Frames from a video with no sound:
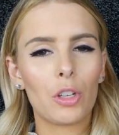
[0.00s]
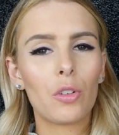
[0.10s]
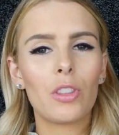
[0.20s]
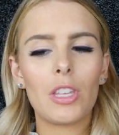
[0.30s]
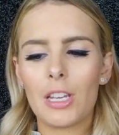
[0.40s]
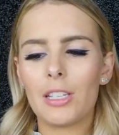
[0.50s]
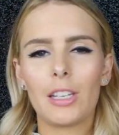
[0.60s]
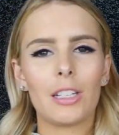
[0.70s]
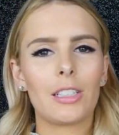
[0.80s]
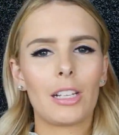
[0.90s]
The good thing
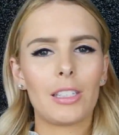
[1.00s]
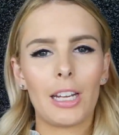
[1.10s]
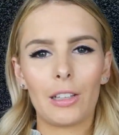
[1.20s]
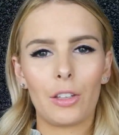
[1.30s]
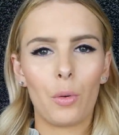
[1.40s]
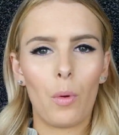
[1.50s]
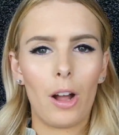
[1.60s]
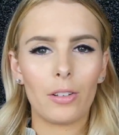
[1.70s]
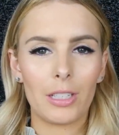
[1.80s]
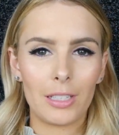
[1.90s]
is that it does take a little
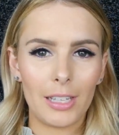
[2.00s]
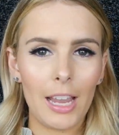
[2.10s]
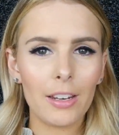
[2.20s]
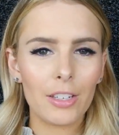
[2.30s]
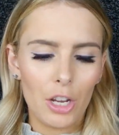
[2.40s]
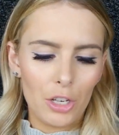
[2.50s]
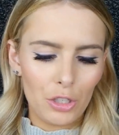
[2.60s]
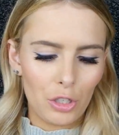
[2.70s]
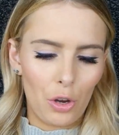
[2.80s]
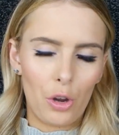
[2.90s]
while to set,
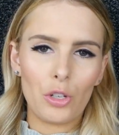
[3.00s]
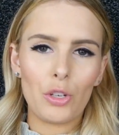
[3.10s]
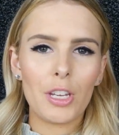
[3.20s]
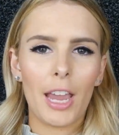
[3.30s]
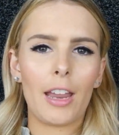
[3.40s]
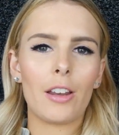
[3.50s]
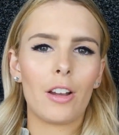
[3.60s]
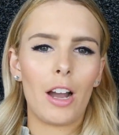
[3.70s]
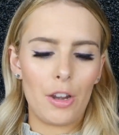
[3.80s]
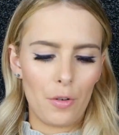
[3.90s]
so you
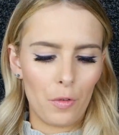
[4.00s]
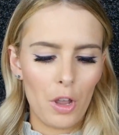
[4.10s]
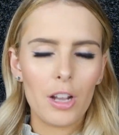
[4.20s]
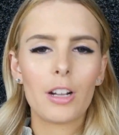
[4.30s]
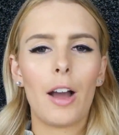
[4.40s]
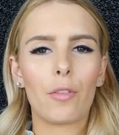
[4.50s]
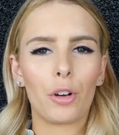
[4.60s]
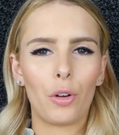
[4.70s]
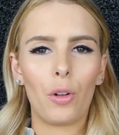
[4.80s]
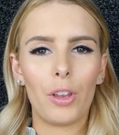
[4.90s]
can kind of
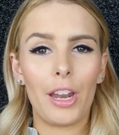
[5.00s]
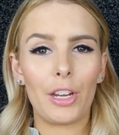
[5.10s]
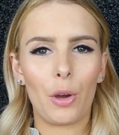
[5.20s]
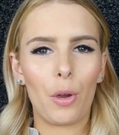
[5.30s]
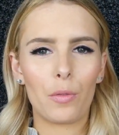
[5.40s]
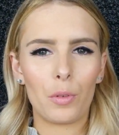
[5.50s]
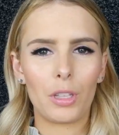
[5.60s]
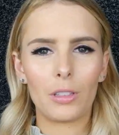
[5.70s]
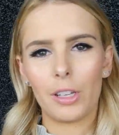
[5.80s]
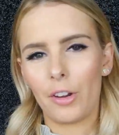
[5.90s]
cover it all and then go over
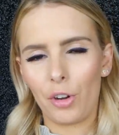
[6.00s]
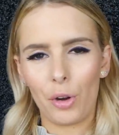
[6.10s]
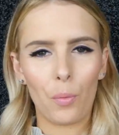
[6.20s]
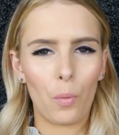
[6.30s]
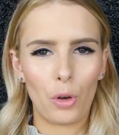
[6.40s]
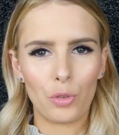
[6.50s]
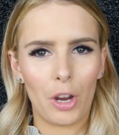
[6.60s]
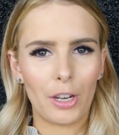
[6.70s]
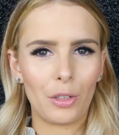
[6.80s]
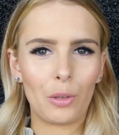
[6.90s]
with the glitter and it won't
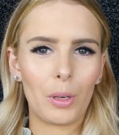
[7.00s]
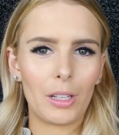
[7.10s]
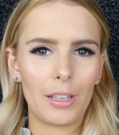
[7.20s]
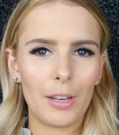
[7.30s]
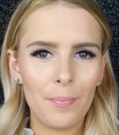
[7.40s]
dry too quickly.